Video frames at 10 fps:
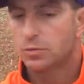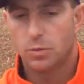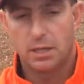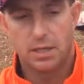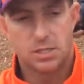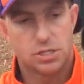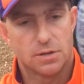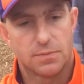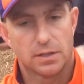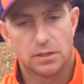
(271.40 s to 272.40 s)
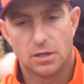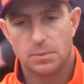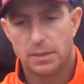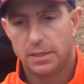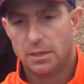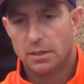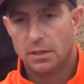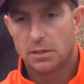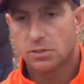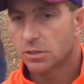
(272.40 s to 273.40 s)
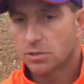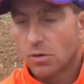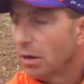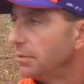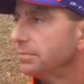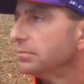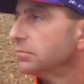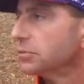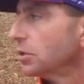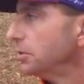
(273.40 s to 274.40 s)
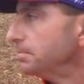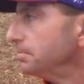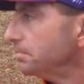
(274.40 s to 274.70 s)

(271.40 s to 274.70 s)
between he and Jeff out there. But it's great. It's good.